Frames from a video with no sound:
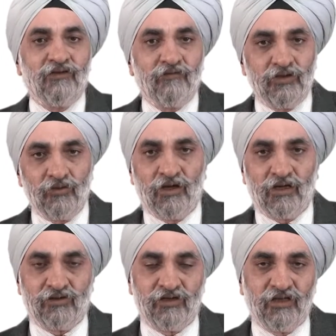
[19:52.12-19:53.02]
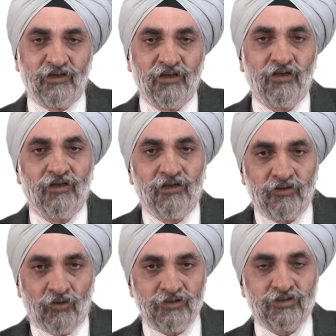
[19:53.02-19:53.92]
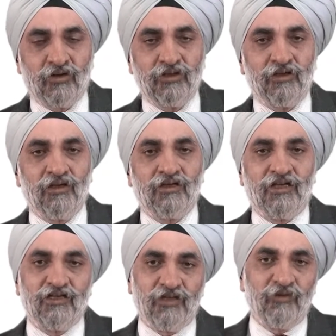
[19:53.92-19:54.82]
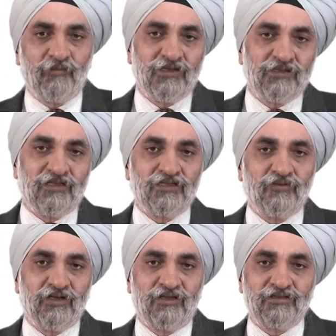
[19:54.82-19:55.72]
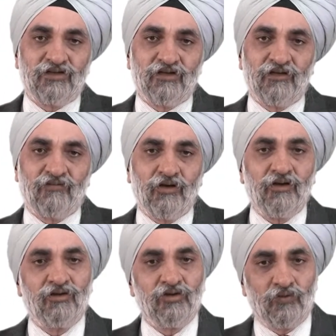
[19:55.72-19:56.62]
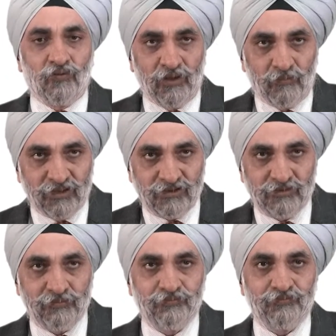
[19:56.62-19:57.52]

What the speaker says: when you are treating osteoarticular and TB meningitis, when it is treated for 12 months.